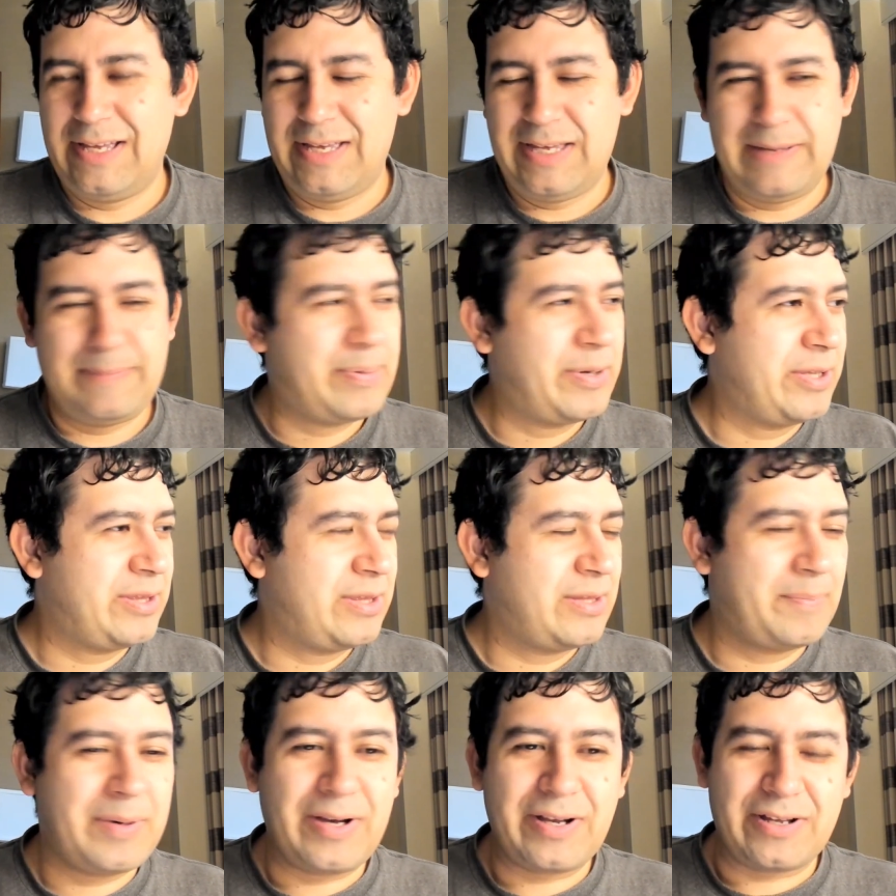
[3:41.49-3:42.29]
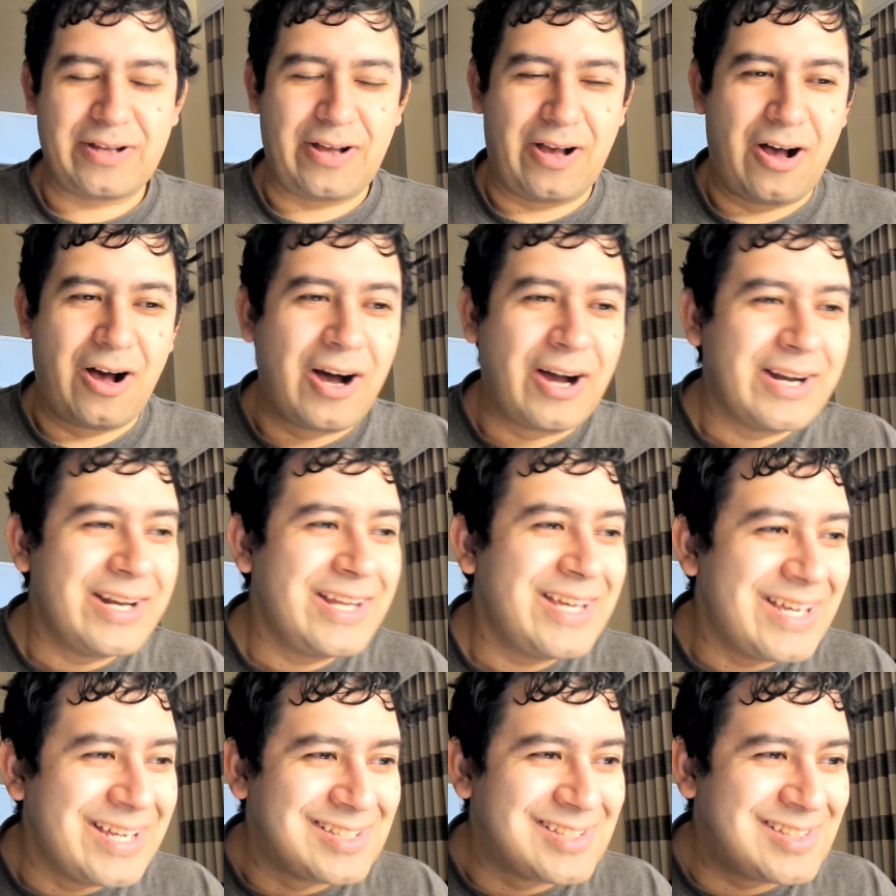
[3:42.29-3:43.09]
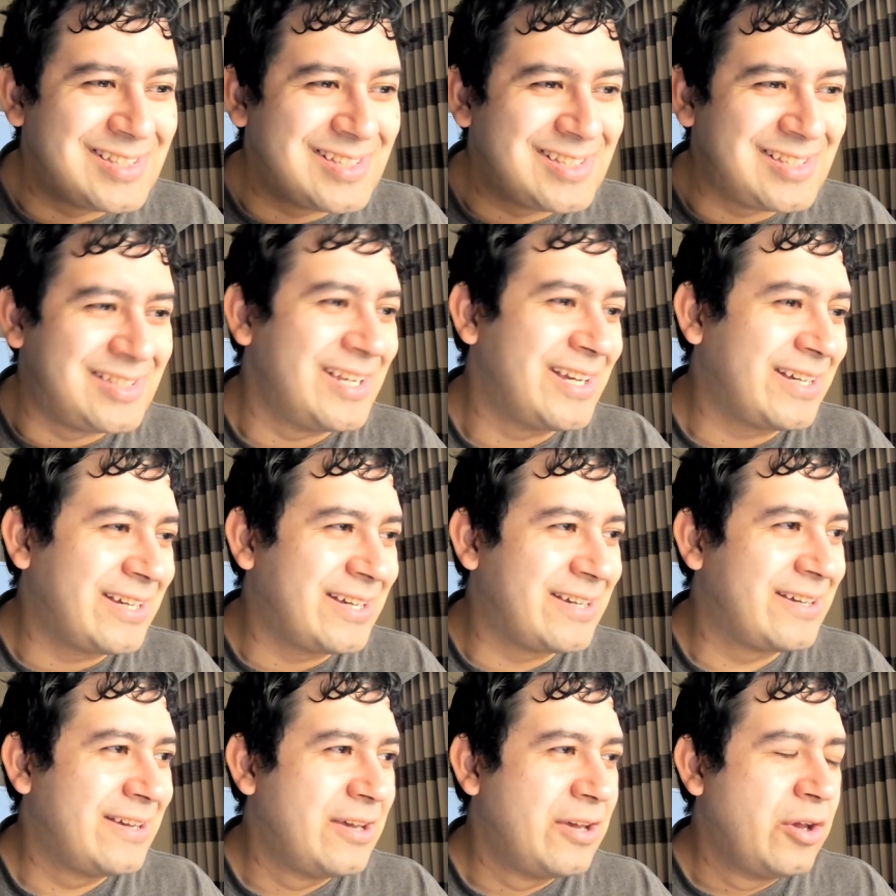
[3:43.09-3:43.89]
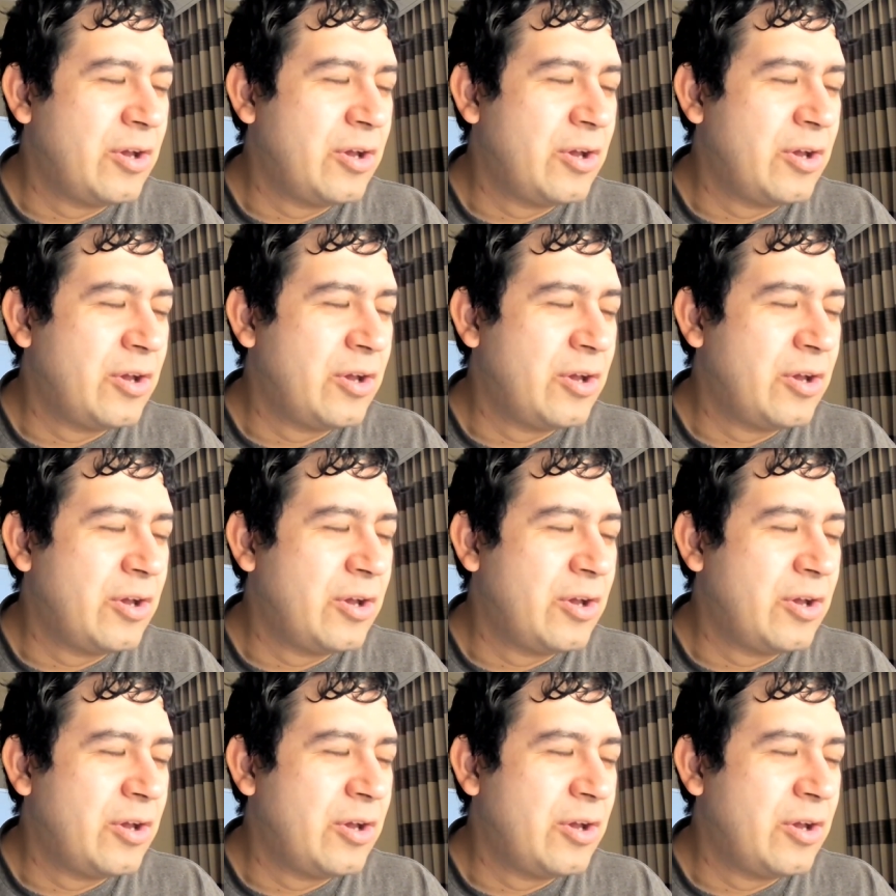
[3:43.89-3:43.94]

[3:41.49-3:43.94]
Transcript: He put the puck on his stick,